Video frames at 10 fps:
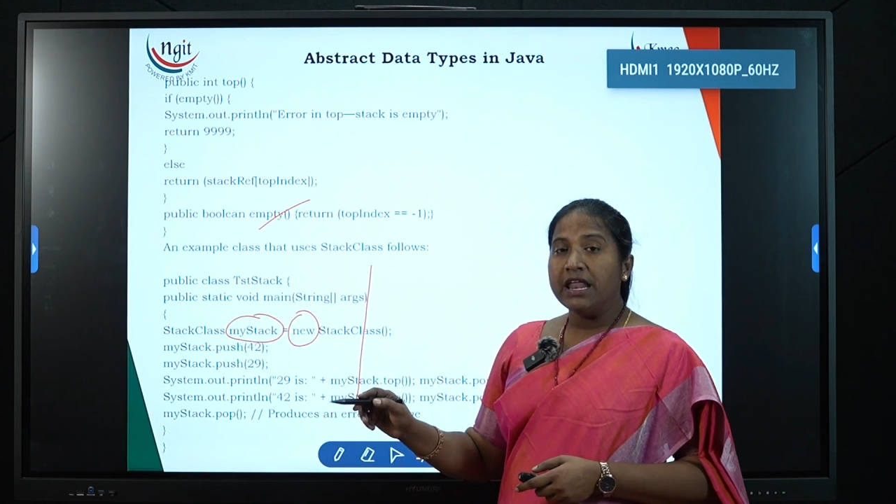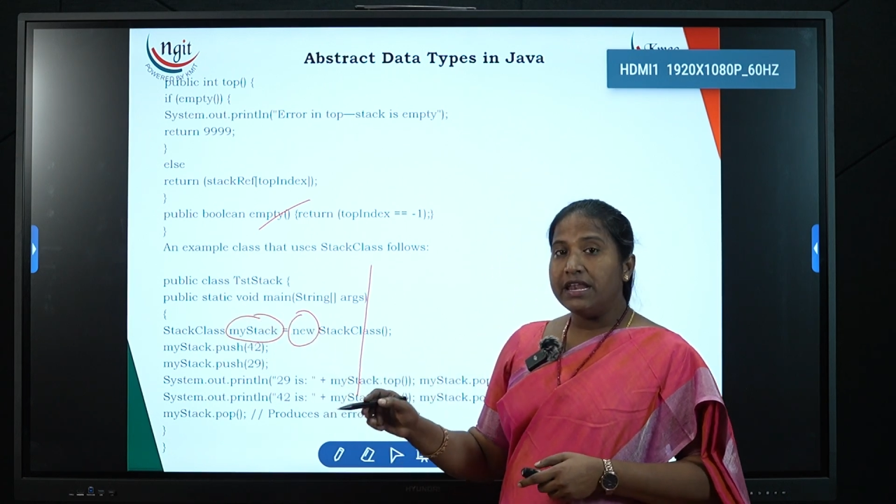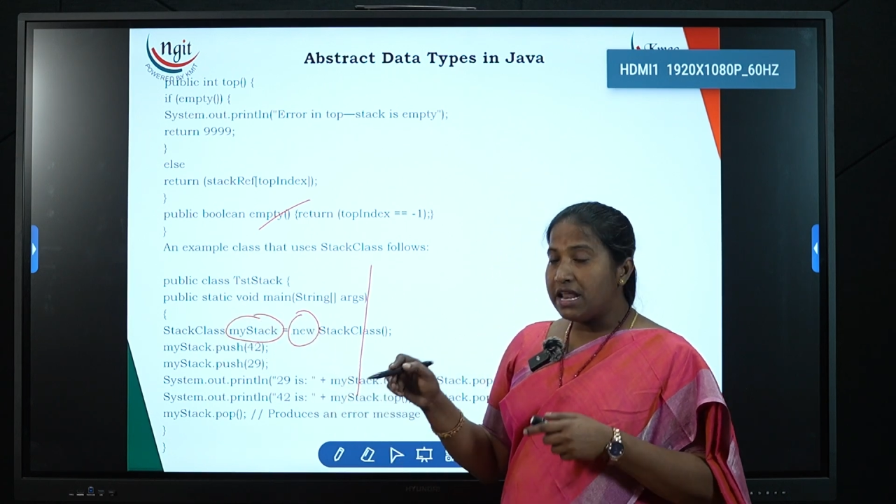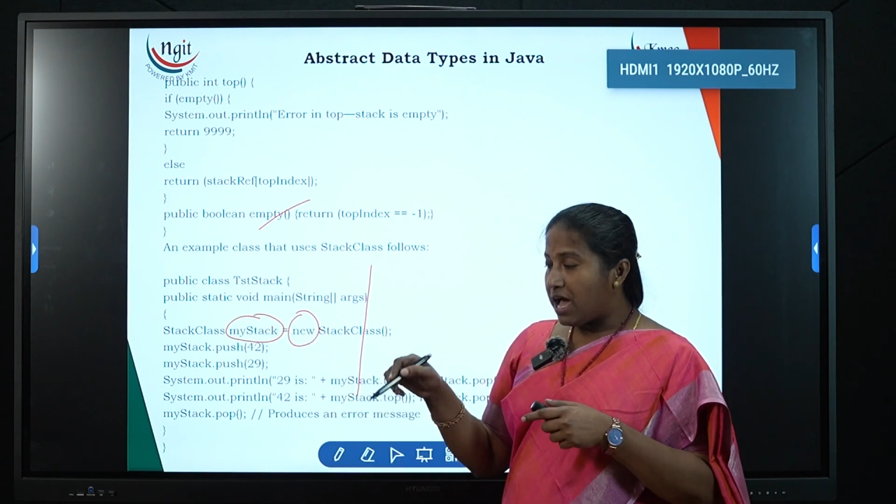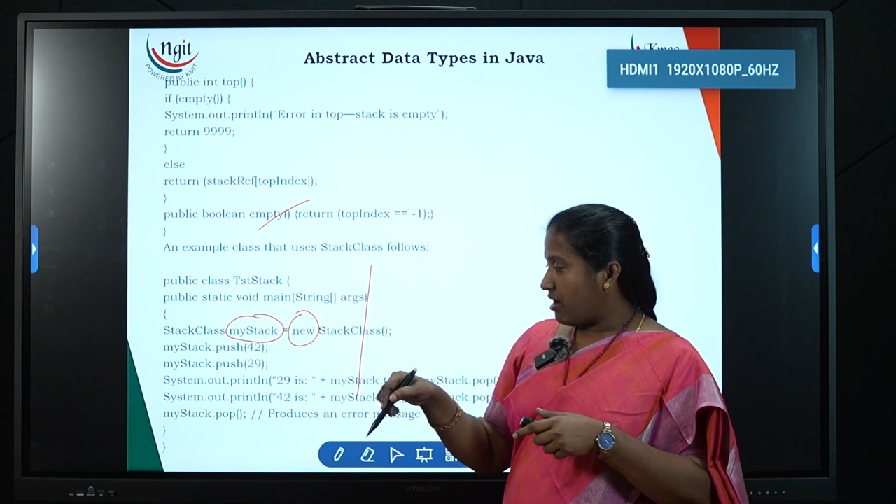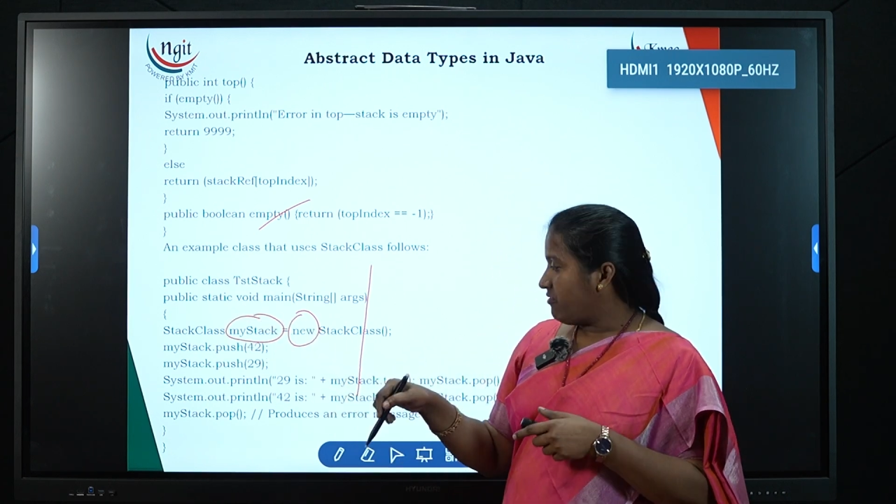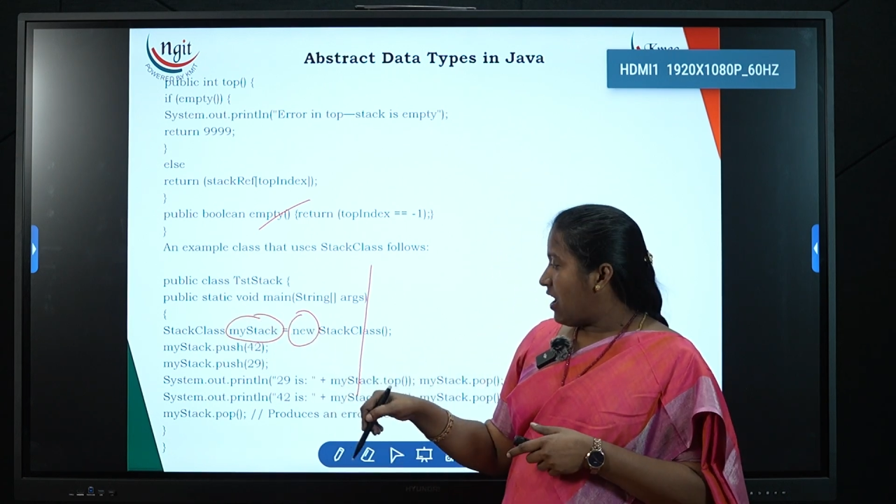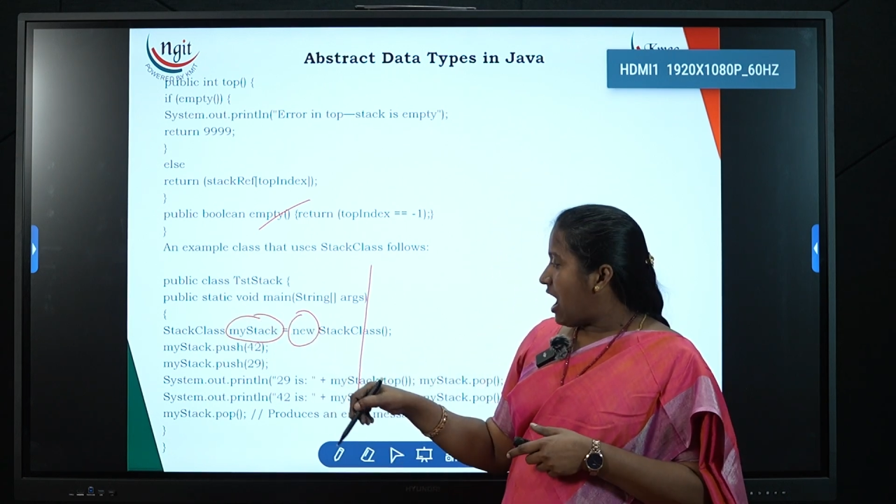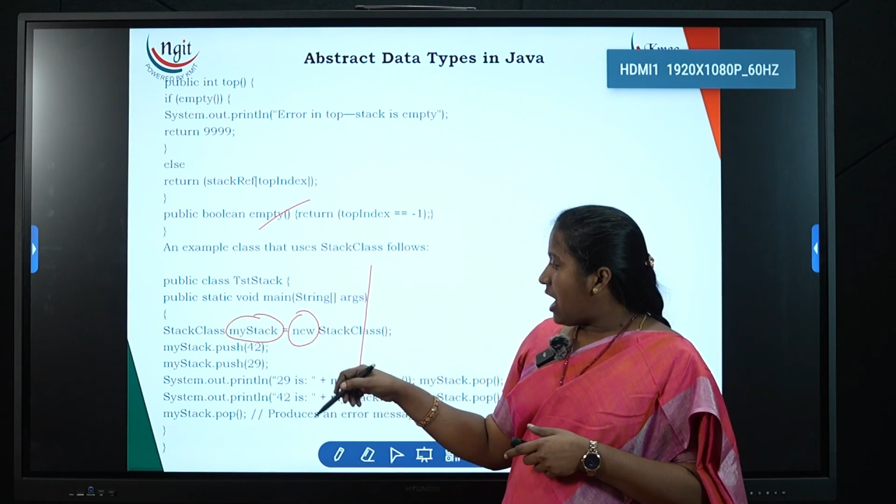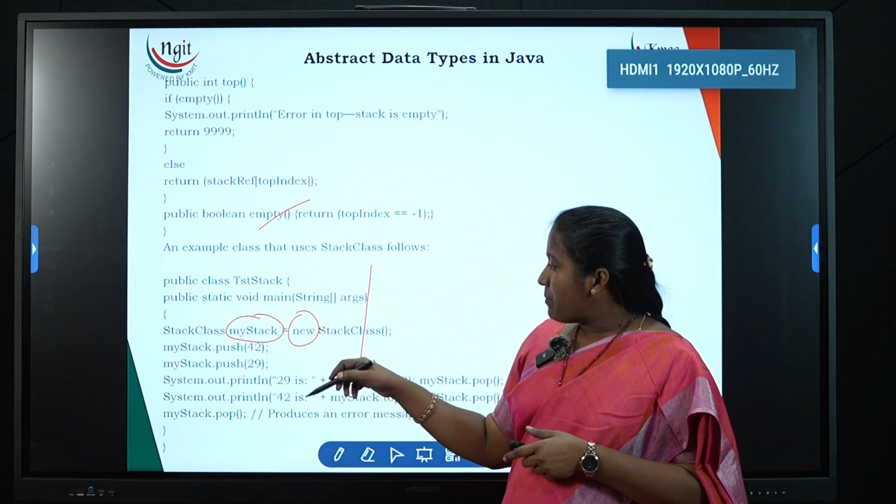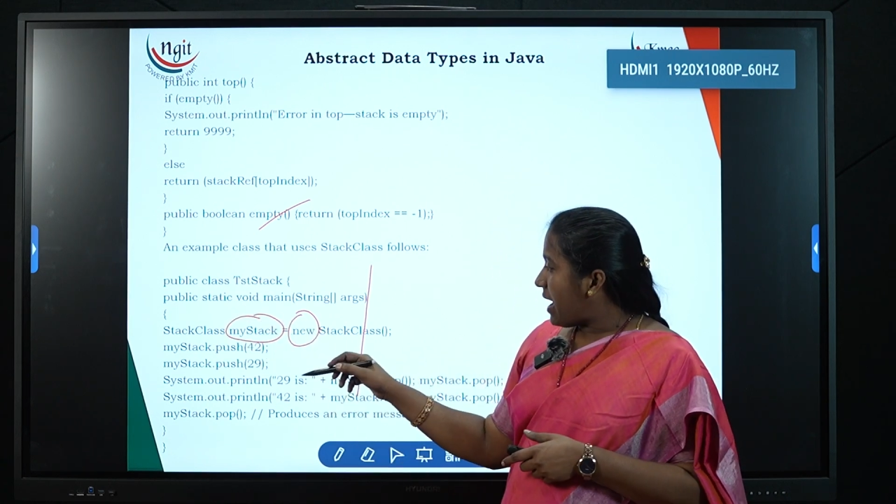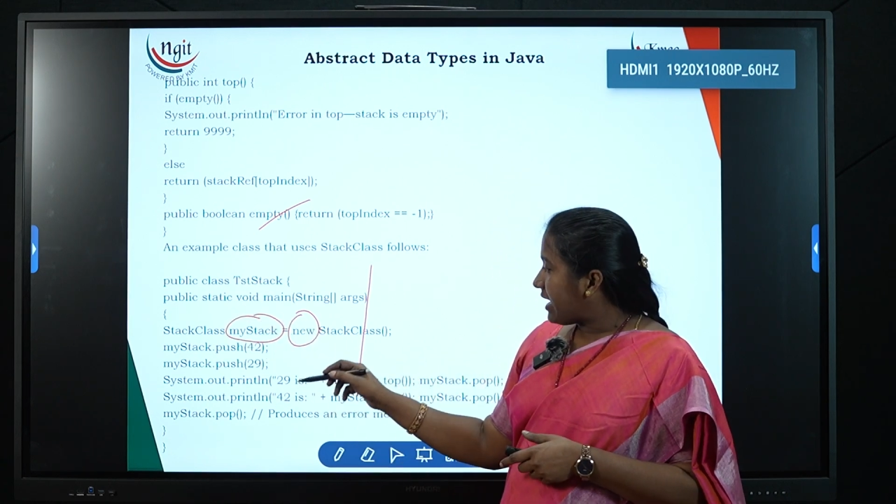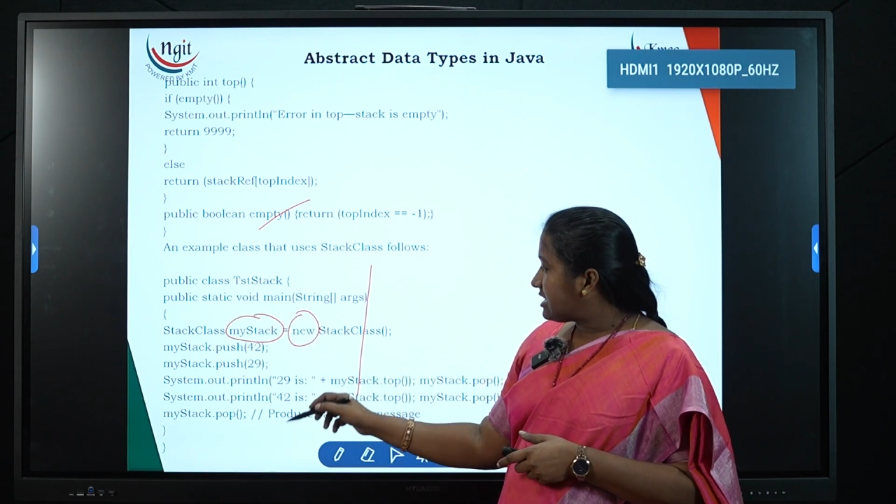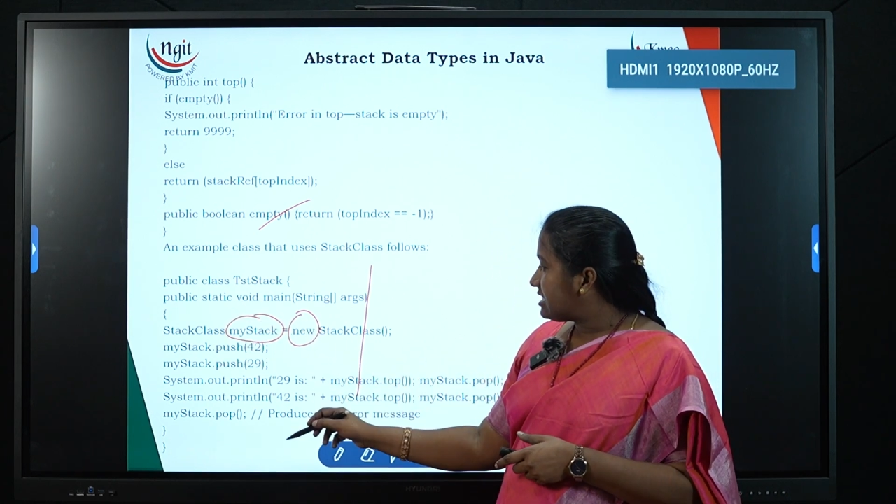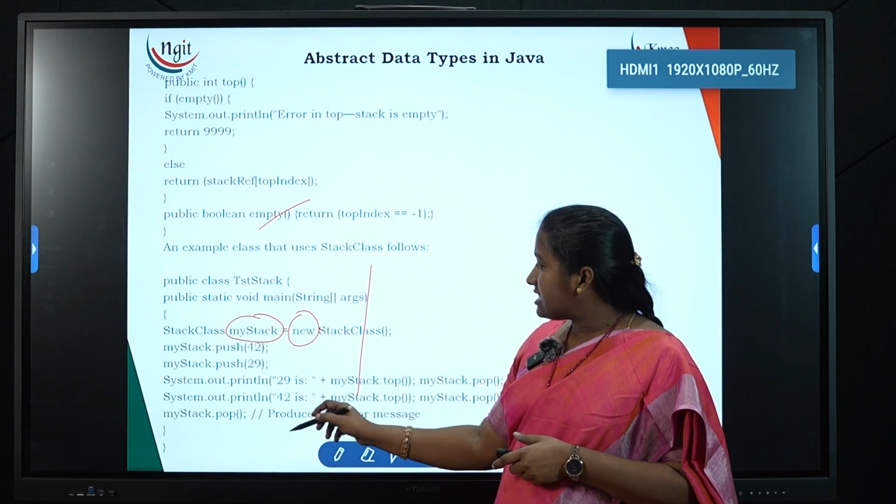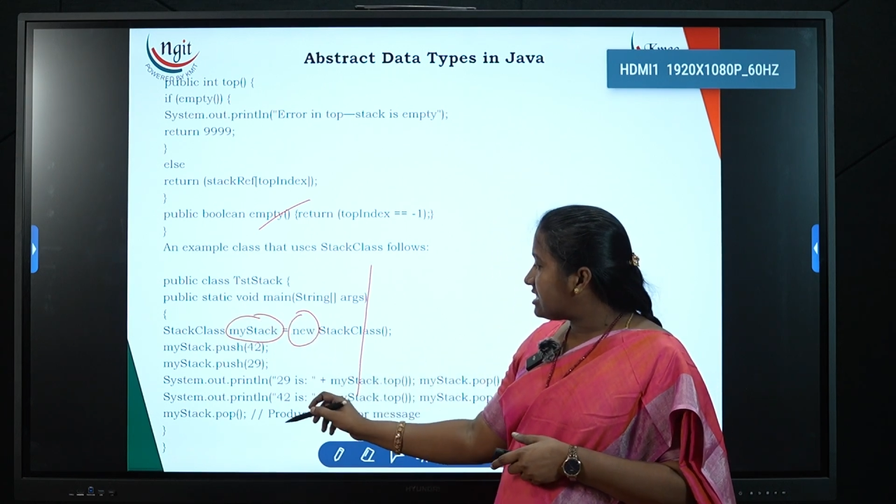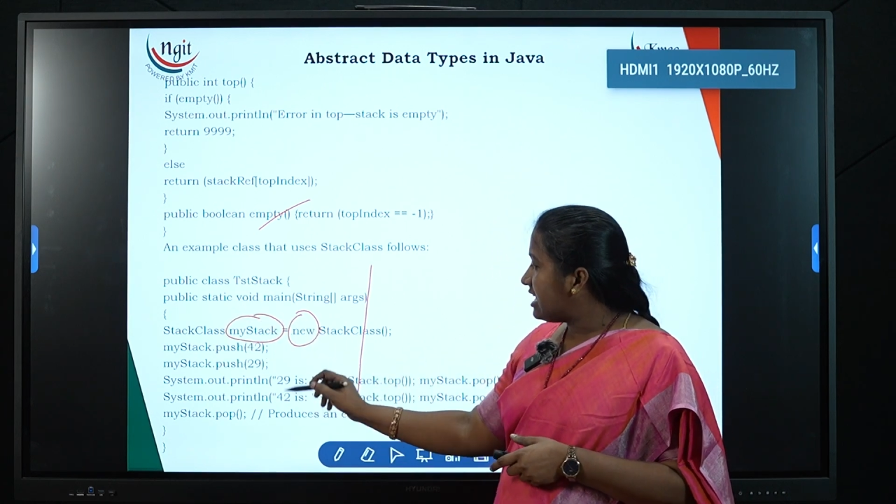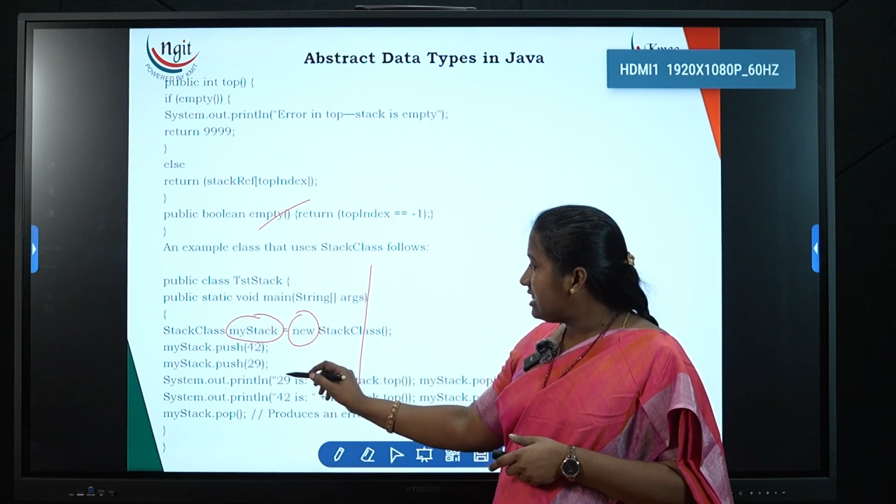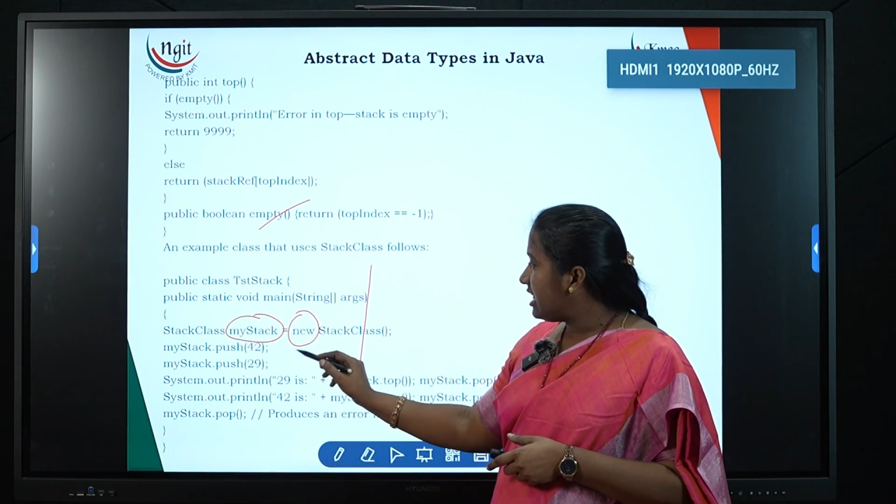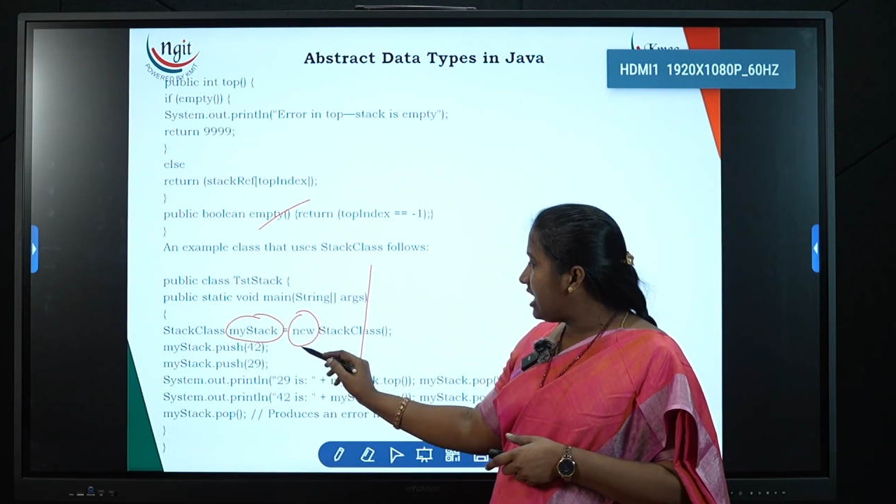Now I'm
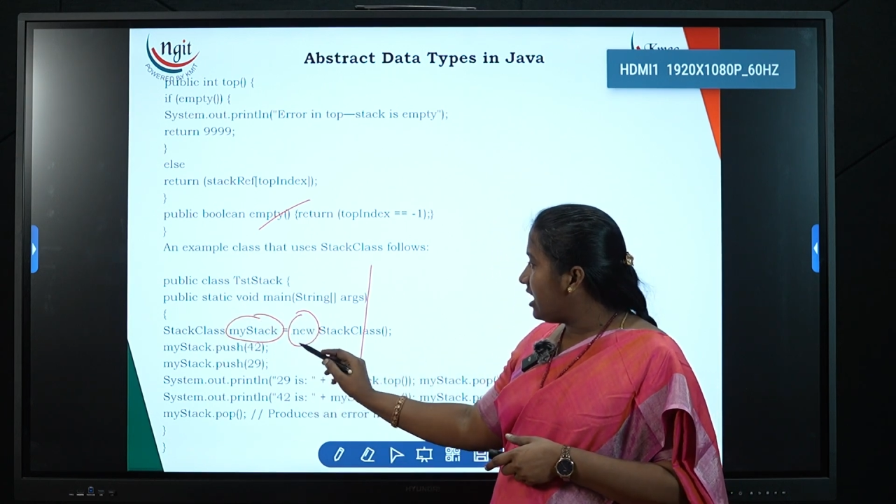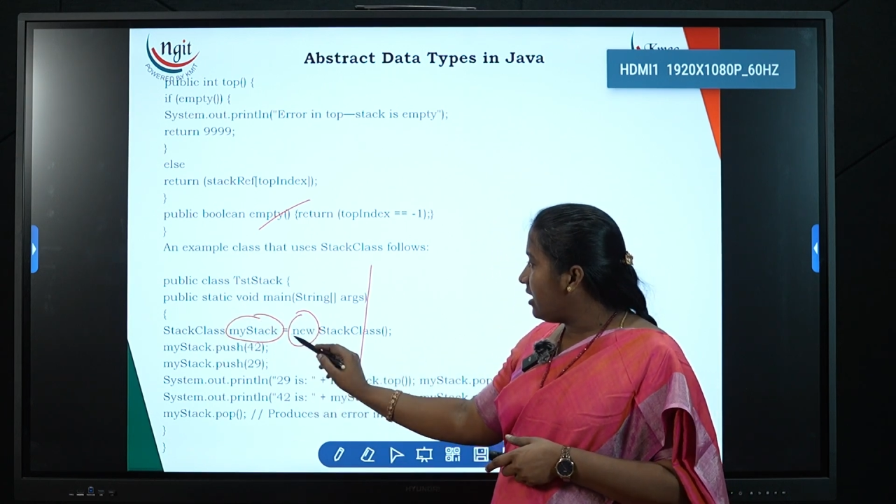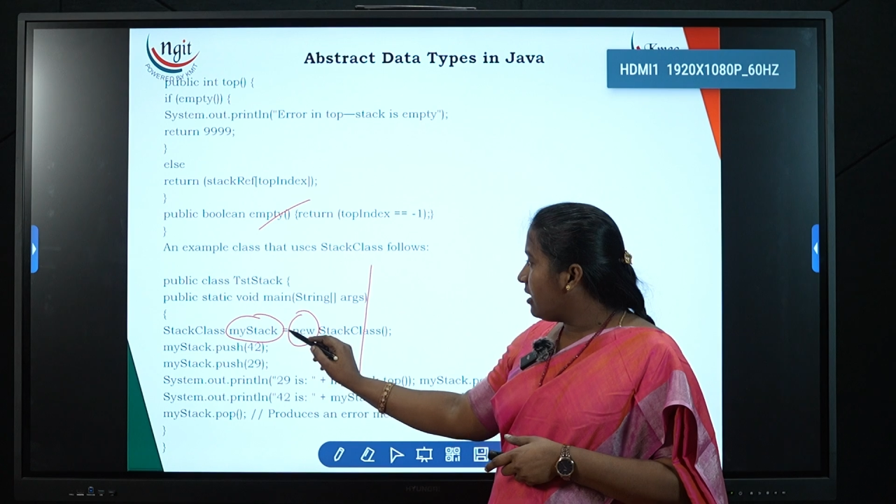accessing the